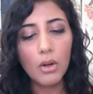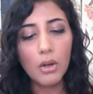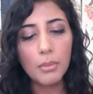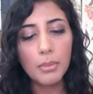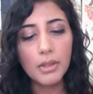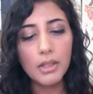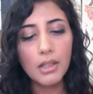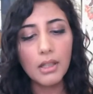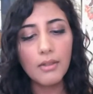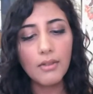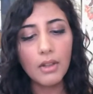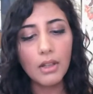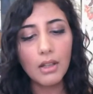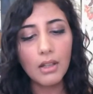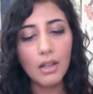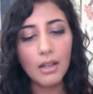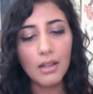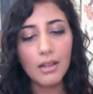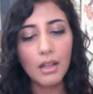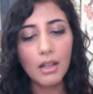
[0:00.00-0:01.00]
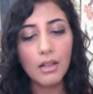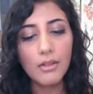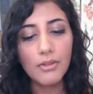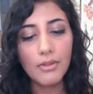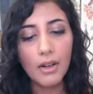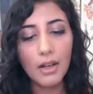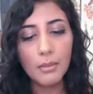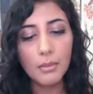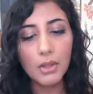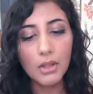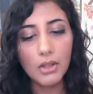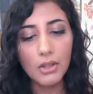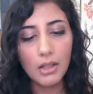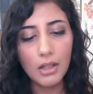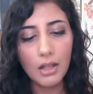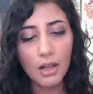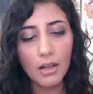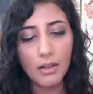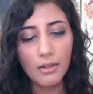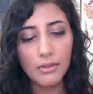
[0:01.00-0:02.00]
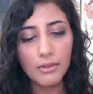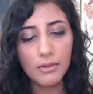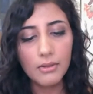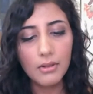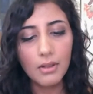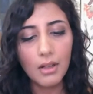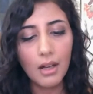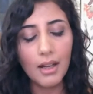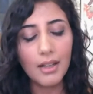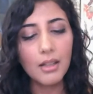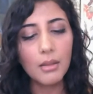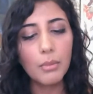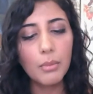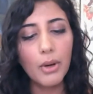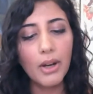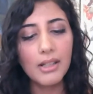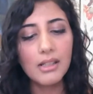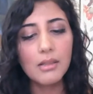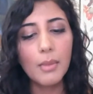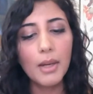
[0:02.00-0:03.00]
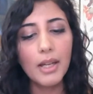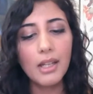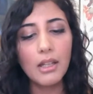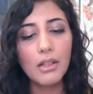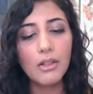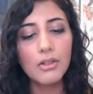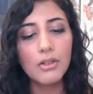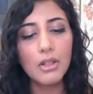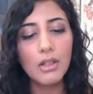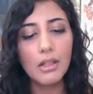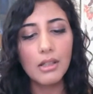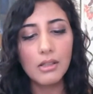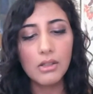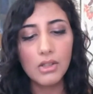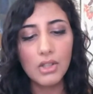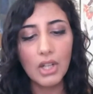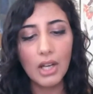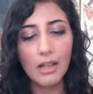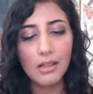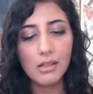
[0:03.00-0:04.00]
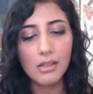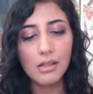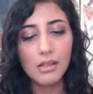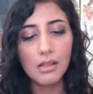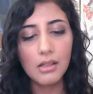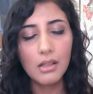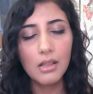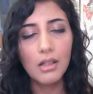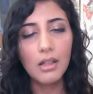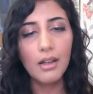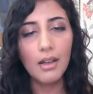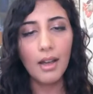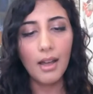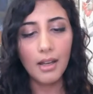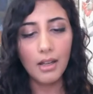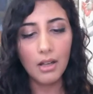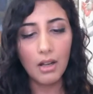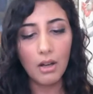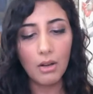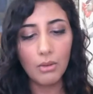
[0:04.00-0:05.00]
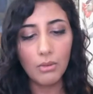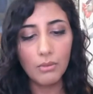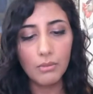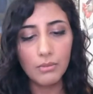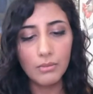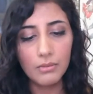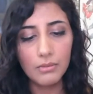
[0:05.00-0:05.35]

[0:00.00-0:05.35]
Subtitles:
or believing that if I am good enough, I could press my ear to his chest and know.